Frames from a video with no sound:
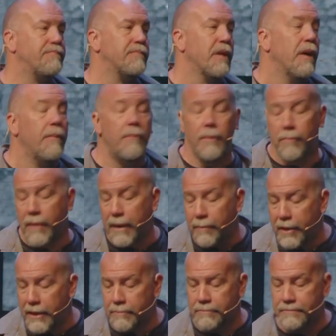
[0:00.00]

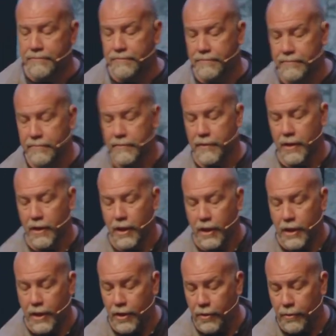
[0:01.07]
Maybe
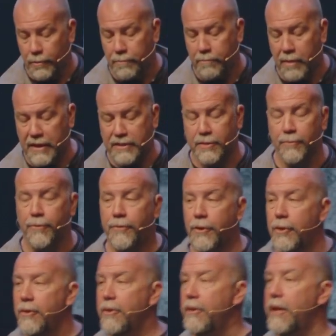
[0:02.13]
you'll buy some
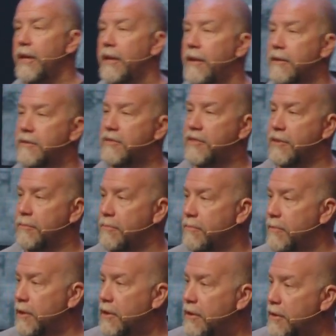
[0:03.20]
food and some
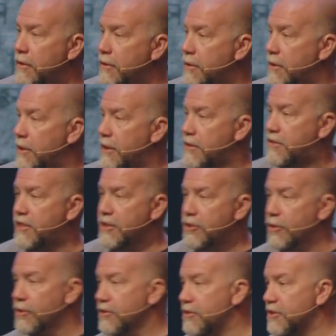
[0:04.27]

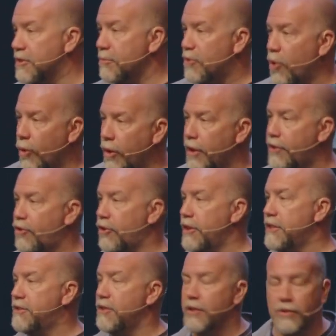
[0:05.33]
essentials and some
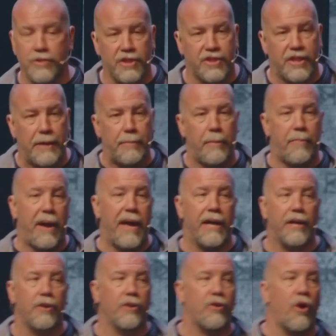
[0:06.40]
toiletries, and you'll just keep a bag in
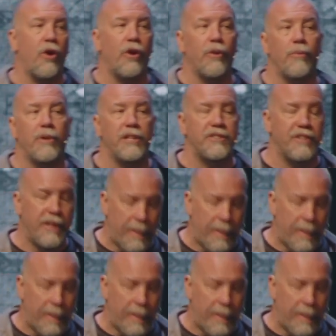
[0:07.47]
your car. And when you see that